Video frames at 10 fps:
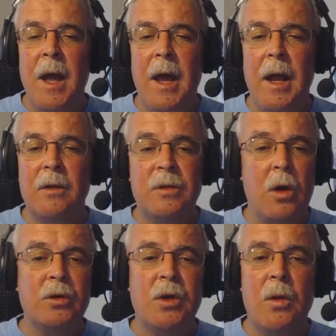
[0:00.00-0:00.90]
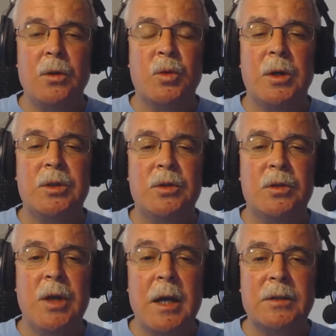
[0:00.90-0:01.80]
And as long as all those questions
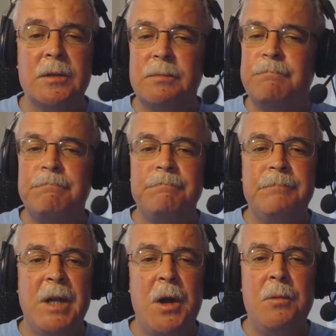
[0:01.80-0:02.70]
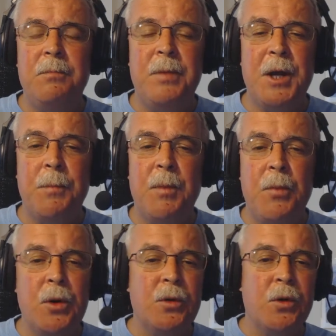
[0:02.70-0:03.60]
are yes, pick up the
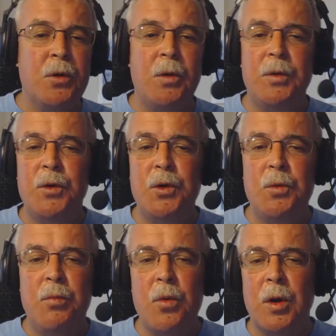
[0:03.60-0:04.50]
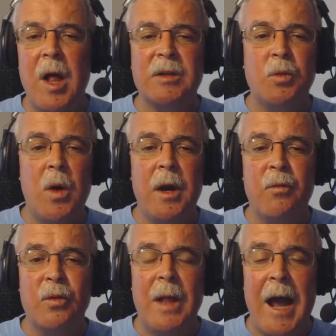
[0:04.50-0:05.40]
book, turn on the tube, pour a glass of wine,
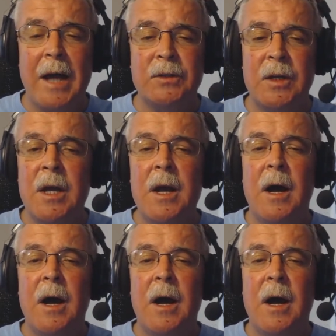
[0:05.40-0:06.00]
and relax.